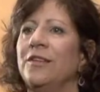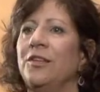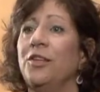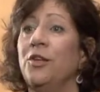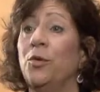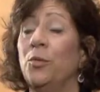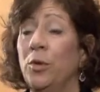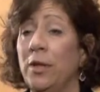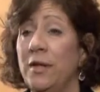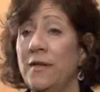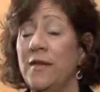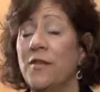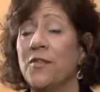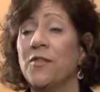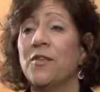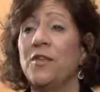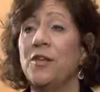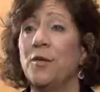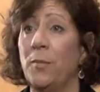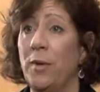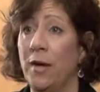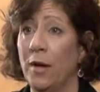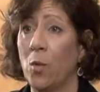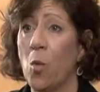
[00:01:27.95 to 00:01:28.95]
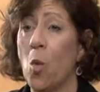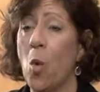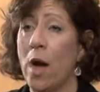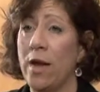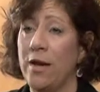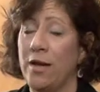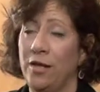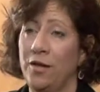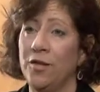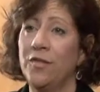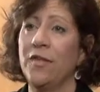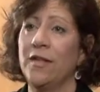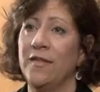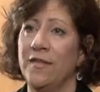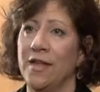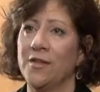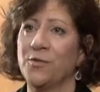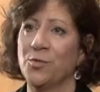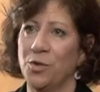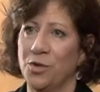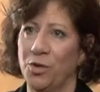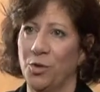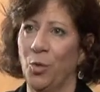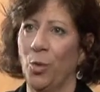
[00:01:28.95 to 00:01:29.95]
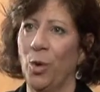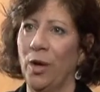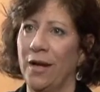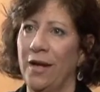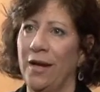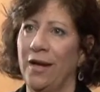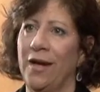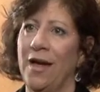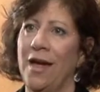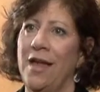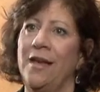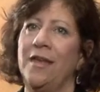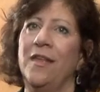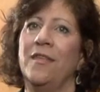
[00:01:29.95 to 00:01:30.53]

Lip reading: you read this and you pick one and you think that's what you're working on,